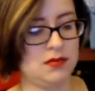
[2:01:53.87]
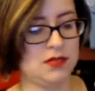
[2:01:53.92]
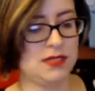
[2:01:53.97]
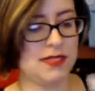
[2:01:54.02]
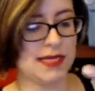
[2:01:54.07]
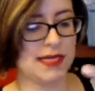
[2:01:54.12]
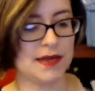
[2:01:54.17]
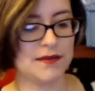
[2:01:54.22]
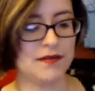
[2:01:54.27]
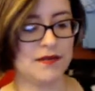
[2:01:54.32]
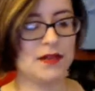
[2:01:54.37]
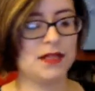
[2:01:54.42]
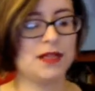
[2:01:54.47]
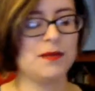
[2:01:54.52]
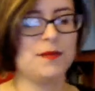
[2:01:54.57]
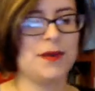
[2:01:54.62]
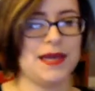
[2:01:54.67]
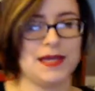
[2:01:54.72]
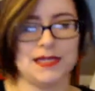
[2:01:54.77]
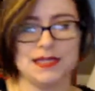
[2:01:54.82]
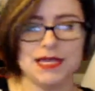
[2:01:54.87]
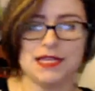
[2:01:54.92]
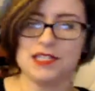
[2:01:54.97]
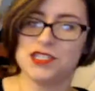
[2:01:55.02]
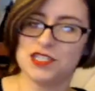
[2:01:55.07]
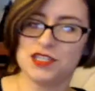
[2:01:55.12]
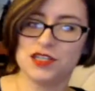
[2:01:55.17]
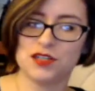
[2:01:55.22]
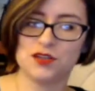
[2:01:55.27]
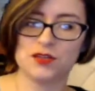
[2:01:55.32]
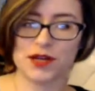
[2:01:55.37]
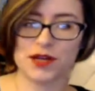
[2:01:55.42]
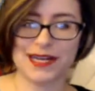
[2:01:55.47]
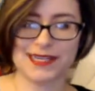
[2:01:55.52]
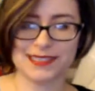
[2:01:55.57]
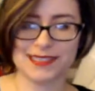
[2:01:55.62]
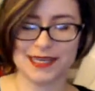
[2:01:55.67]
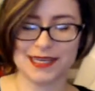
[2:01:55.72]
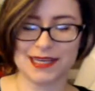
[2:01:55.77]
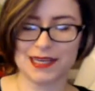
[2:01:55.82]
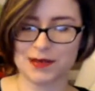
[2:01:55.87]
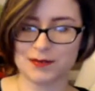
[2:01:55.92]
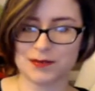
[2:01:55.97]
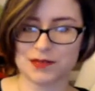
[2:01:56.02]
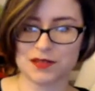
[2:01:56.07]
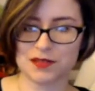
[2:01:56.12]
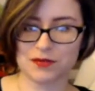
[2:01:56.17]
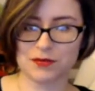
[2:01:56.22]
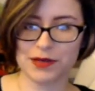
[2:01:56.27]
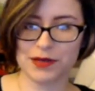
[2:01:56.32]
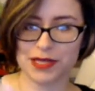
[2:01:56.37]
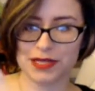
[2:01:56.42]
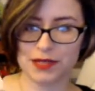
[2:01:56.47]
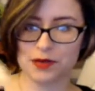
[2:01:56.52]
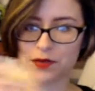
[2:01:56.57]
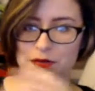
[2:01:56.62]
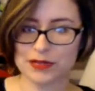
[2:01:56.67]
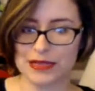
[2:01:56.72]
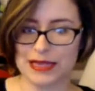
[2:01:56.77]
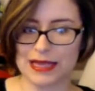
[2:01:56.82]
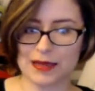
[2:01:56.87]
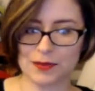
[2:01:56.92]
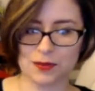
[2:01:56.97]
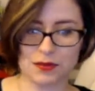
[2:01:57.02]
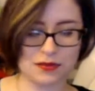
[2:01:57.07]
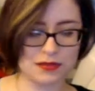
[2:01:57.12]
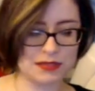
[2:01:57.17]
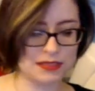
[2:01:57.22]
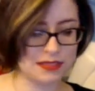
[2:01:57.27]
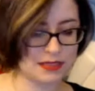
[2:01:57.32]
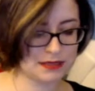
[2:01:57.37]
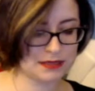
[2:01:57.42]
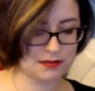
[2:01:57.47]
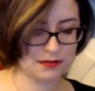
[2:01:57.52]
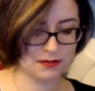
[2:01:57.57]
Definitely pay attention to dry times. Read your labels.